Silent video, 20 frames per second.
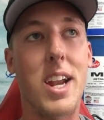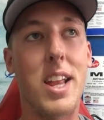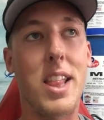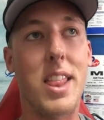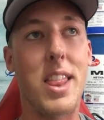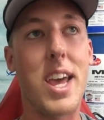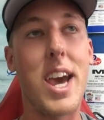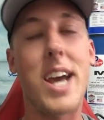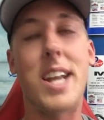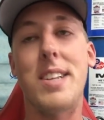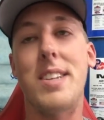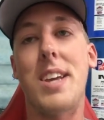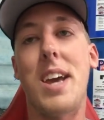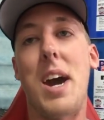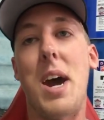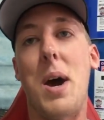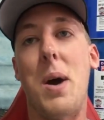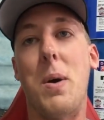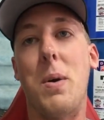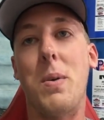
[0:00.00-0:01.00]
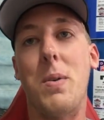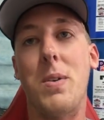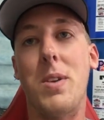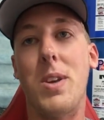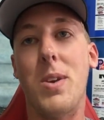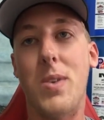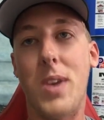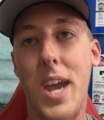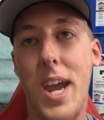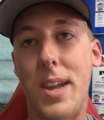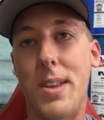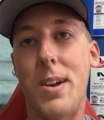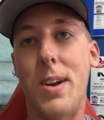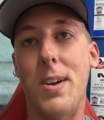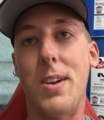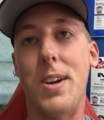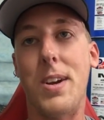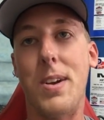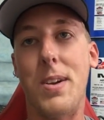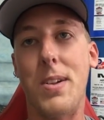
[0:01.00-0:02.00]
And that is how you can't
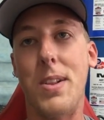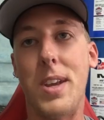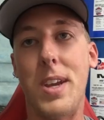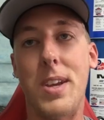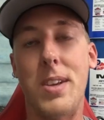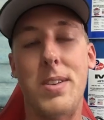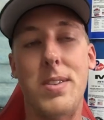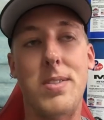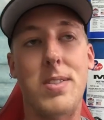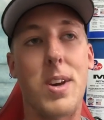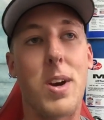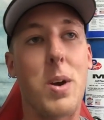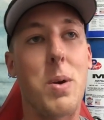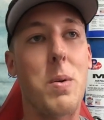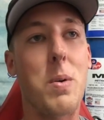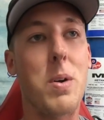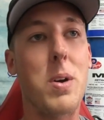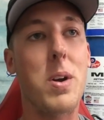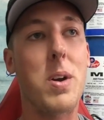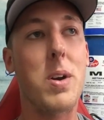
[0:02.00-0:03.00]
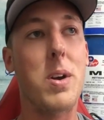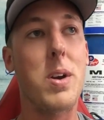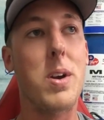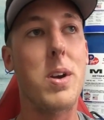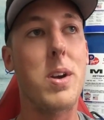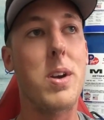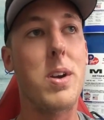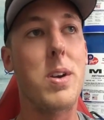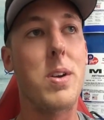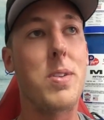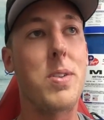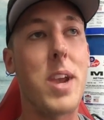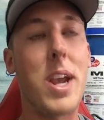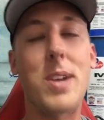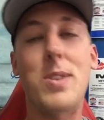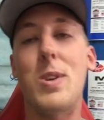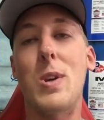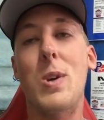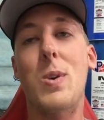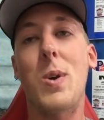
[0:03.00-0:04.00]
turn in your lease. So to
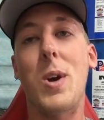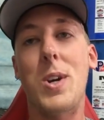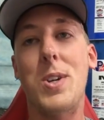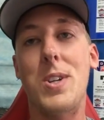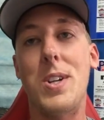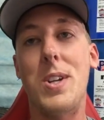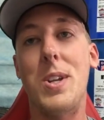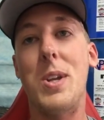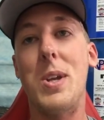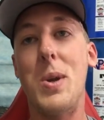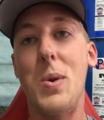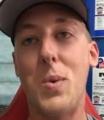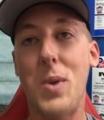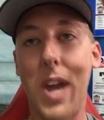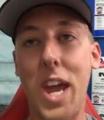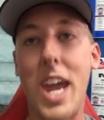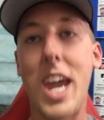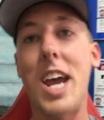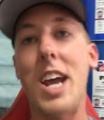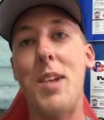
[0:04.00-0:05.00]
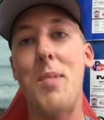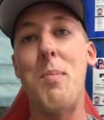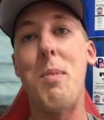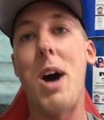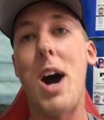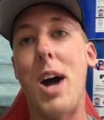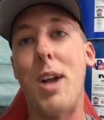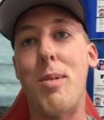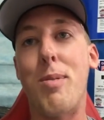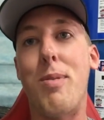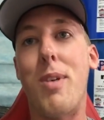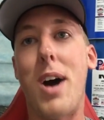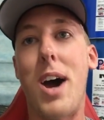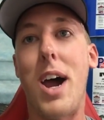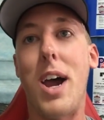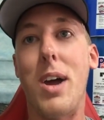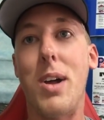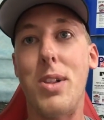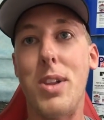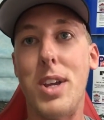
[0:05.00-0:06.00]
answer your question, you can
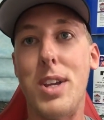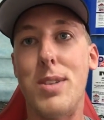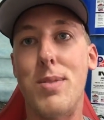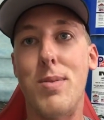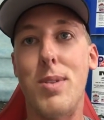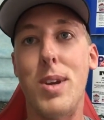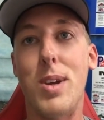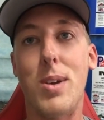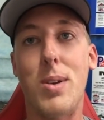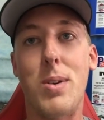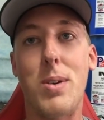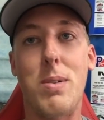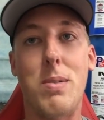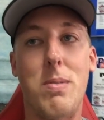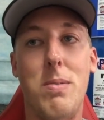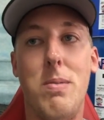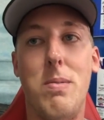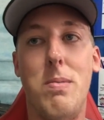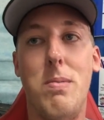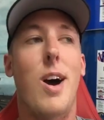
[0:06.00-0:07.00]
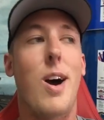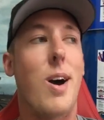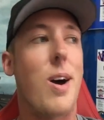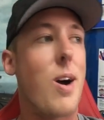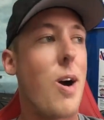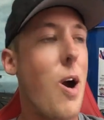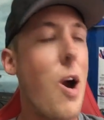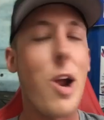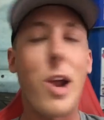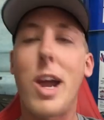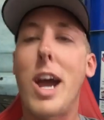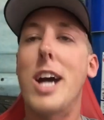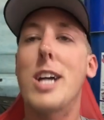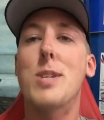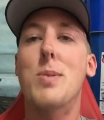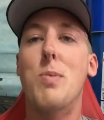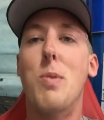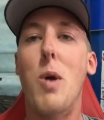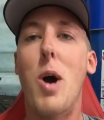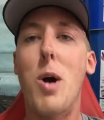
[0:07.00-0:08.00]
modify a lease vehicle. All right,
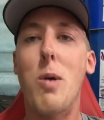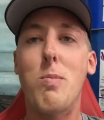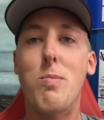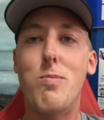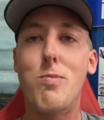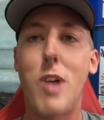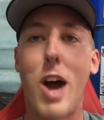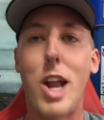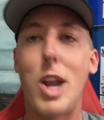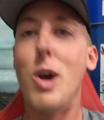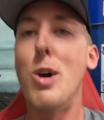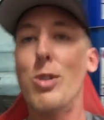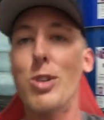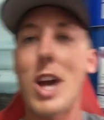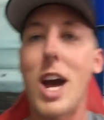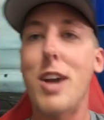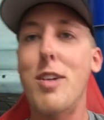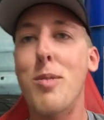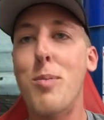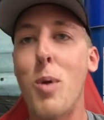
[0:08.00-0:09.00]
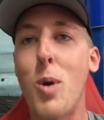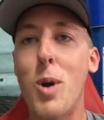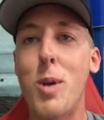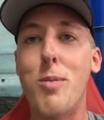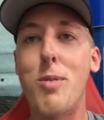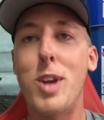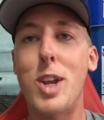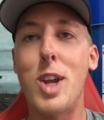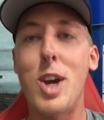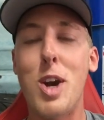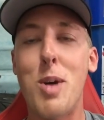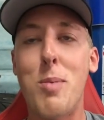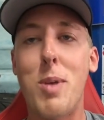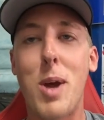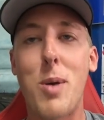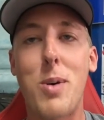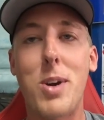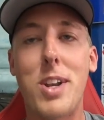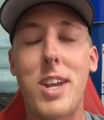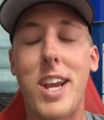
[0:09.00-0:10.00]
guys. Well, I know it's kind of a boring video,
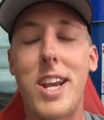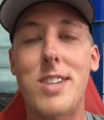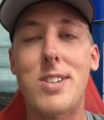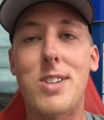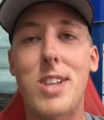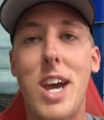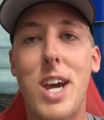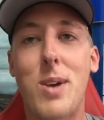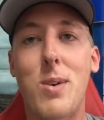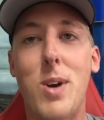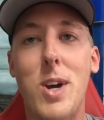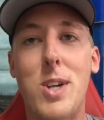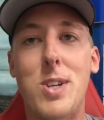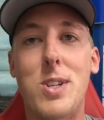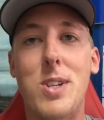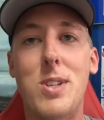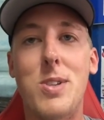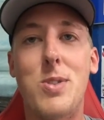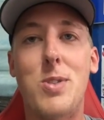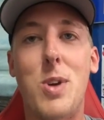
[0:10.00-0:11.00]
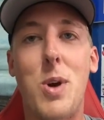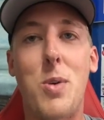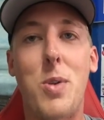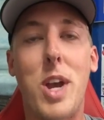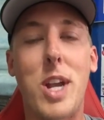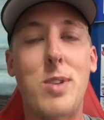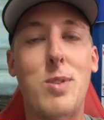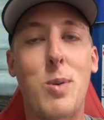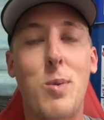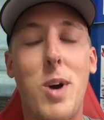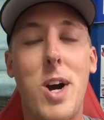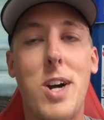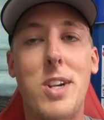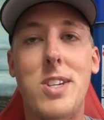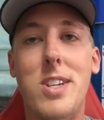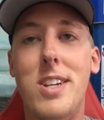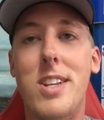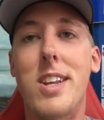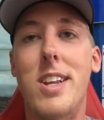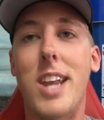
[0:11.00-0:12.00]
but I wanted to answer that question. So thanks for
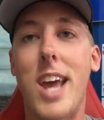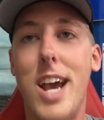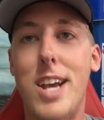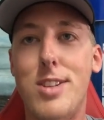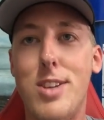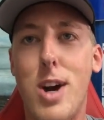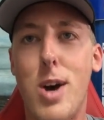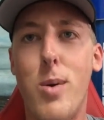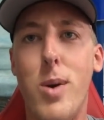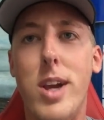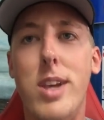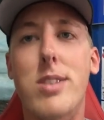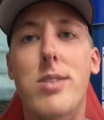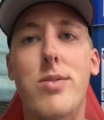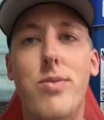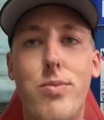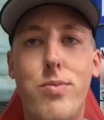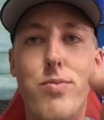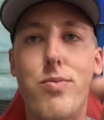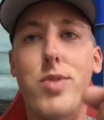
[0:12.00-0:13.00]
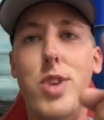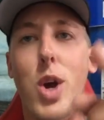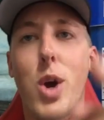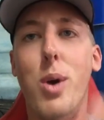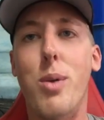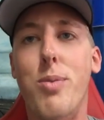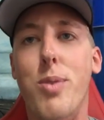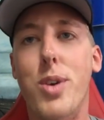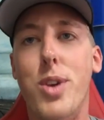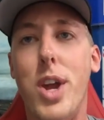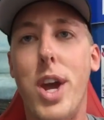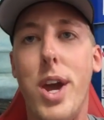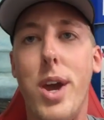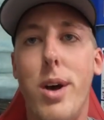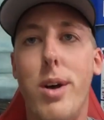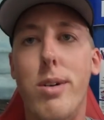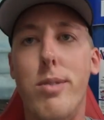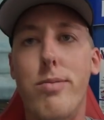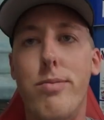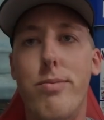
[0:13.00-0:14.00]
watching. And as always, do it for
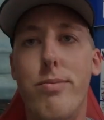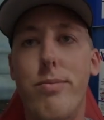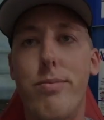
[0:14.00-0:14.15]
Dale.